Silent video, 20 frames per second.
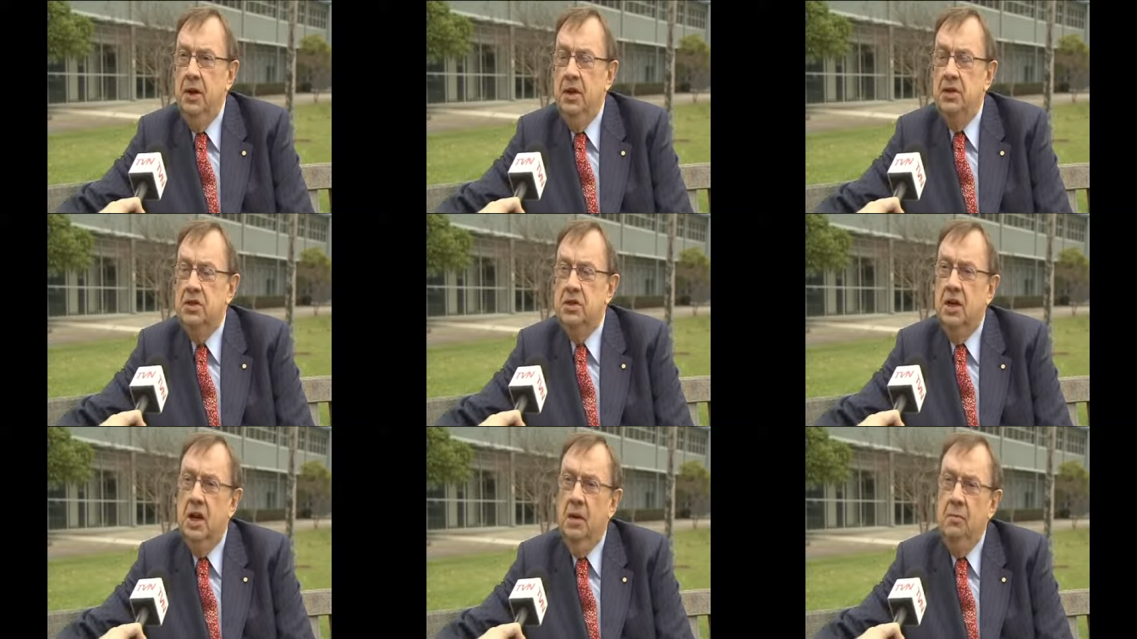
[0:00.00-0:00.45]

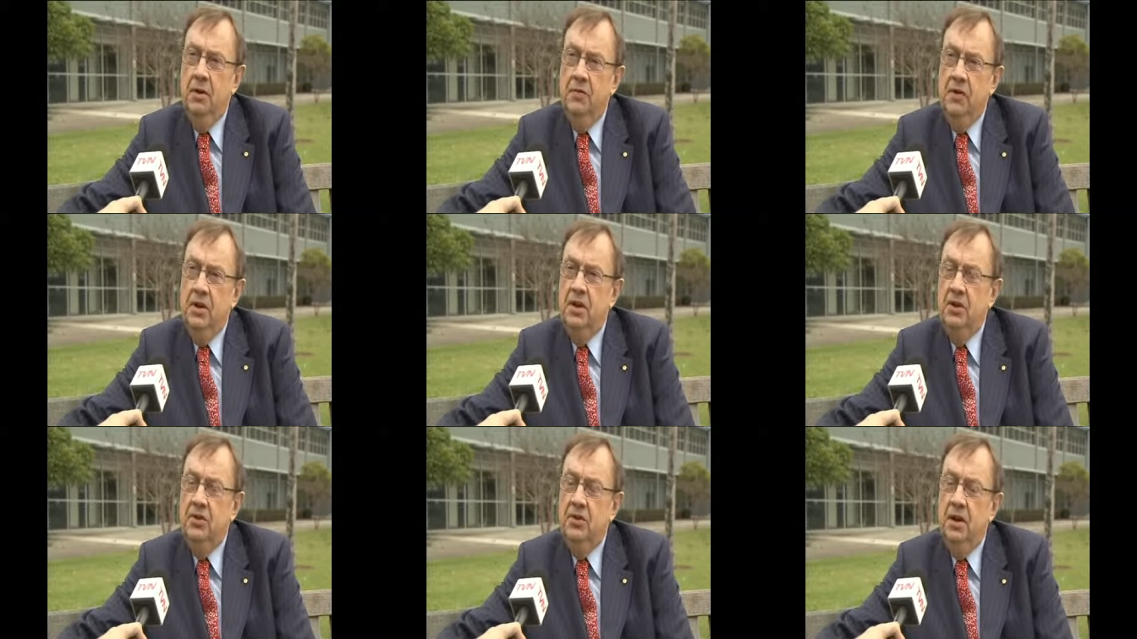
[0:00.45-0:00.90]
There's a couple of
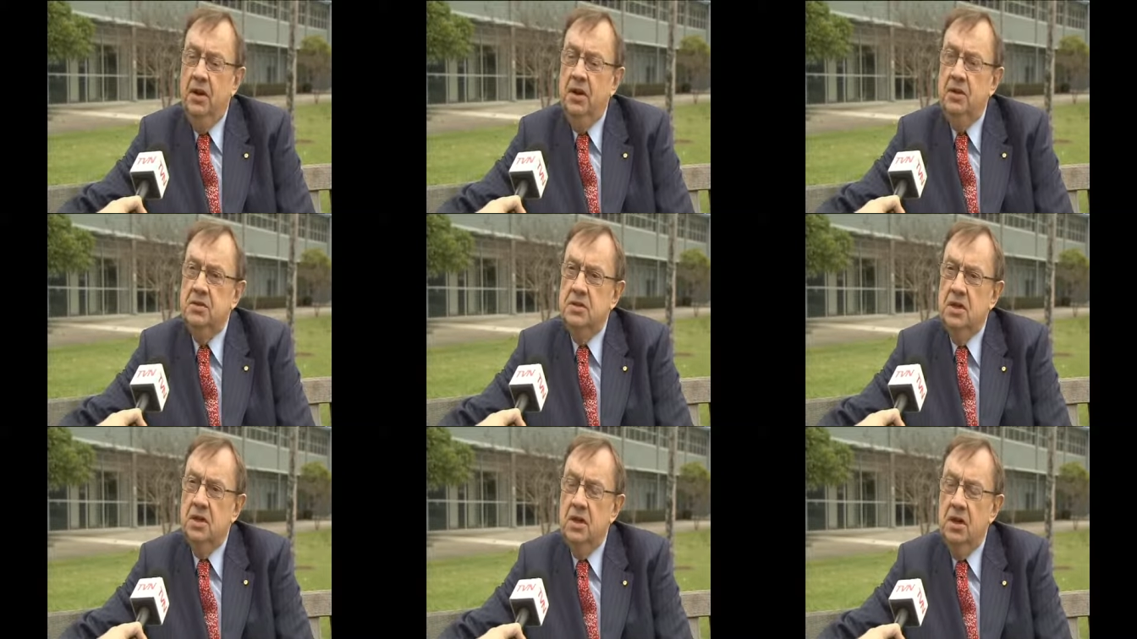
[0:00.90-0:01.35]
other
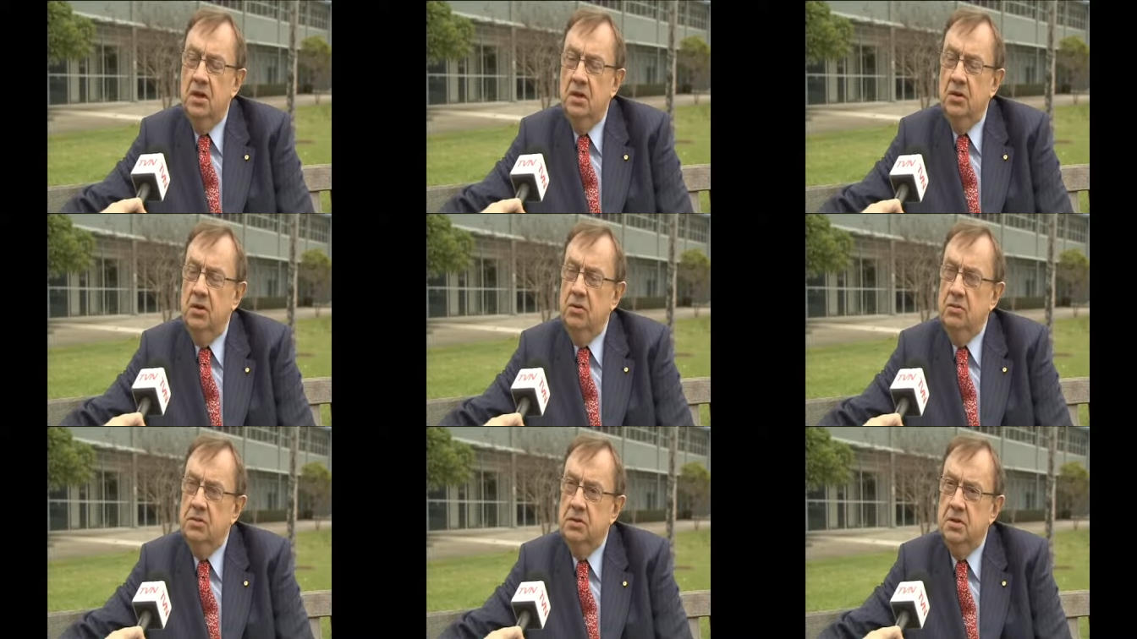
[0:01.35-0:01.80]
things that I'll
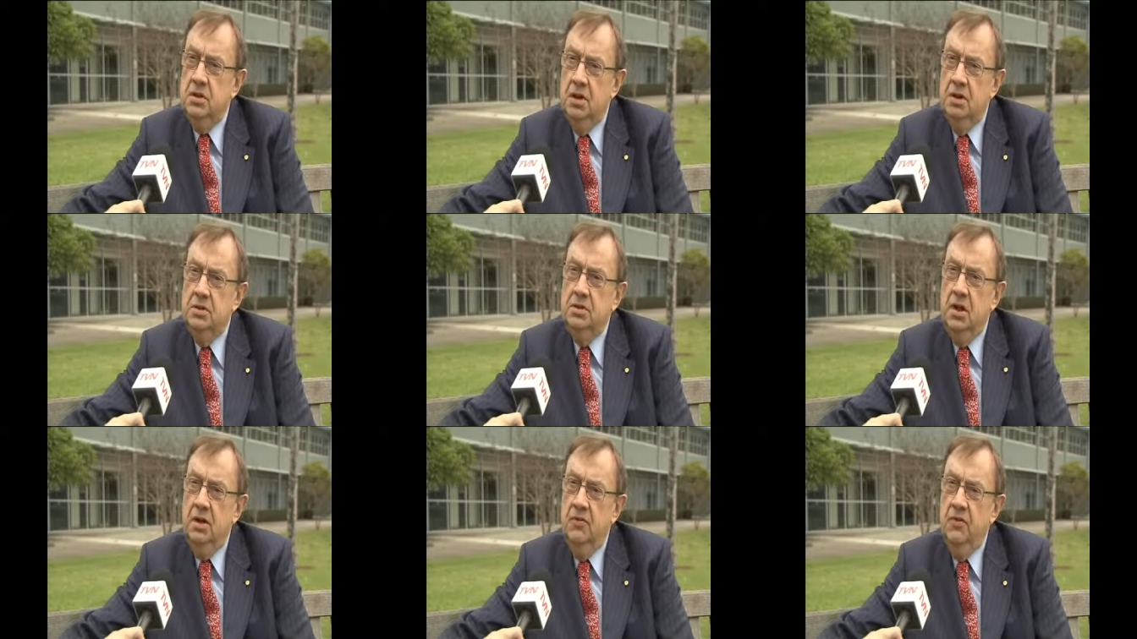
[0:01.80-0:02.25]
use uh,
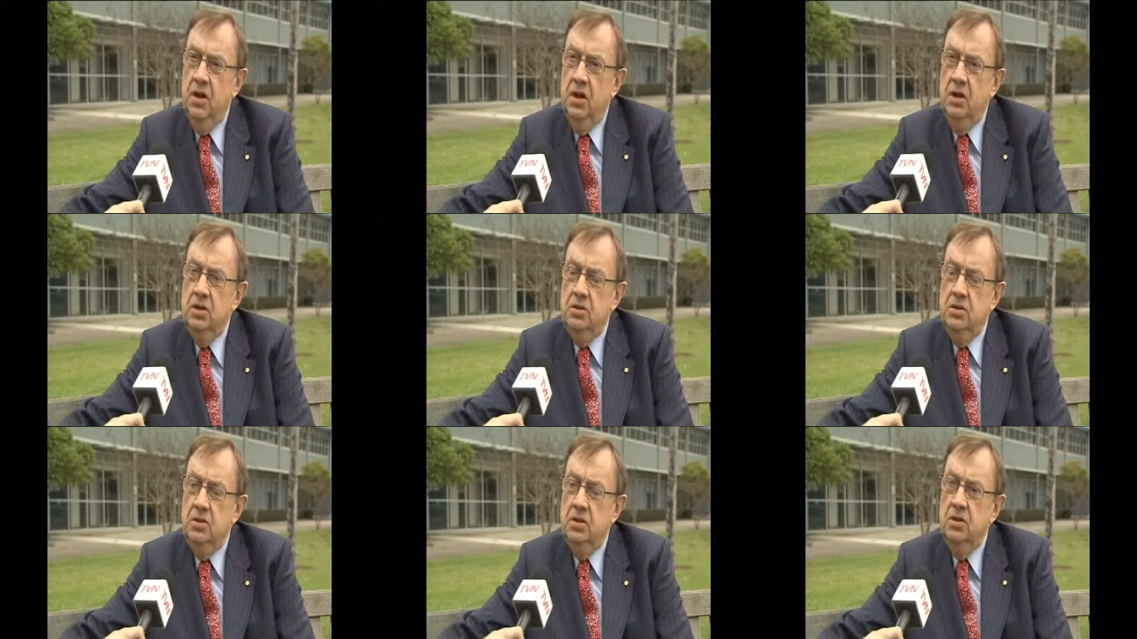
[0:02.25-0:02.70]

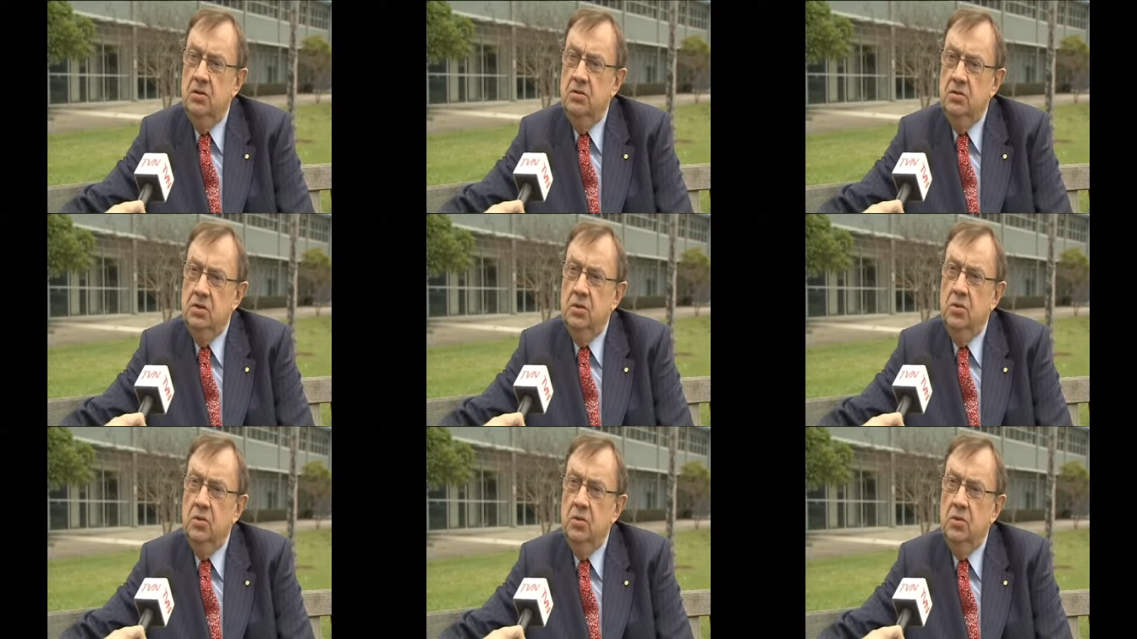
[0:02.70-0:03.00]
TVN to,